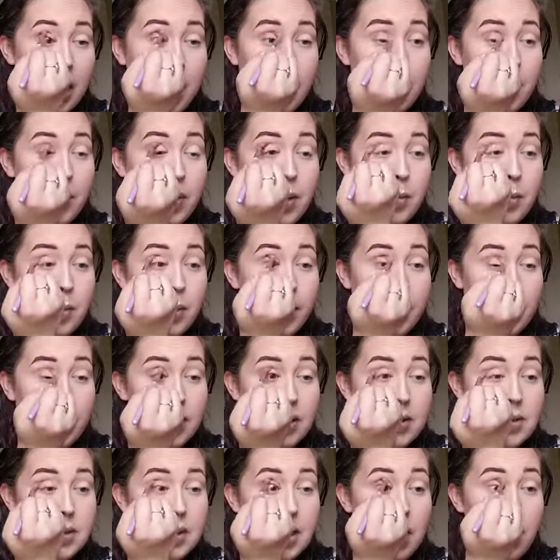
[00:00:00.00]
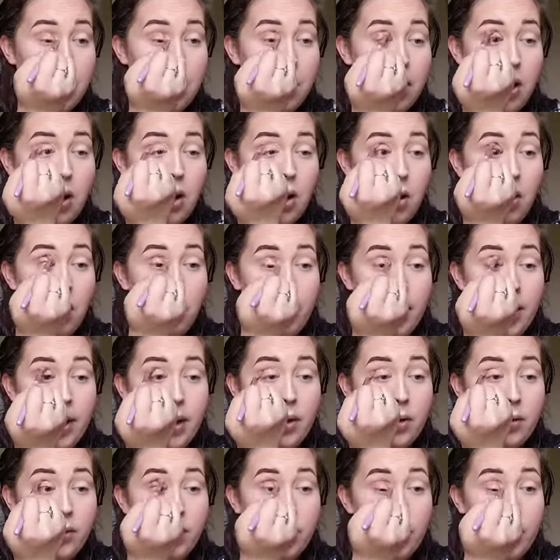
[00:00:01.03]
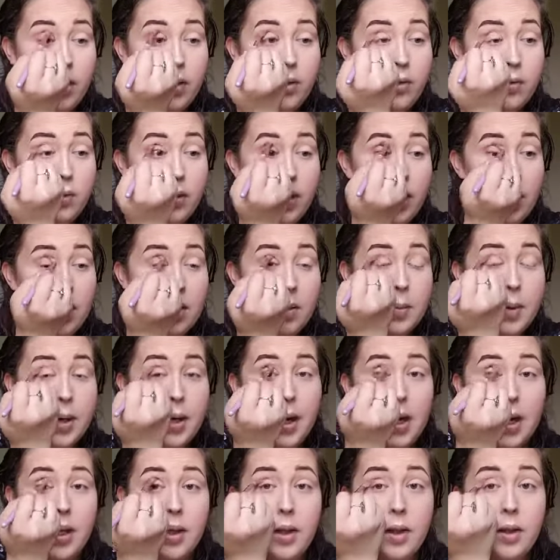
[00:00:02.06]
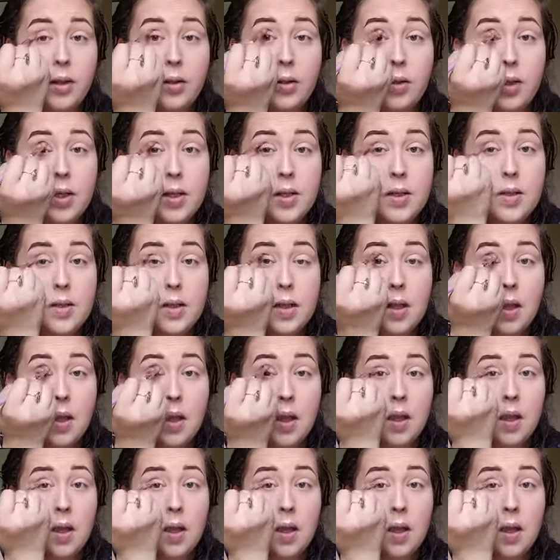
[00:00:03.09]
And I'm gonna bring this color all the way over right into my eyelid crease.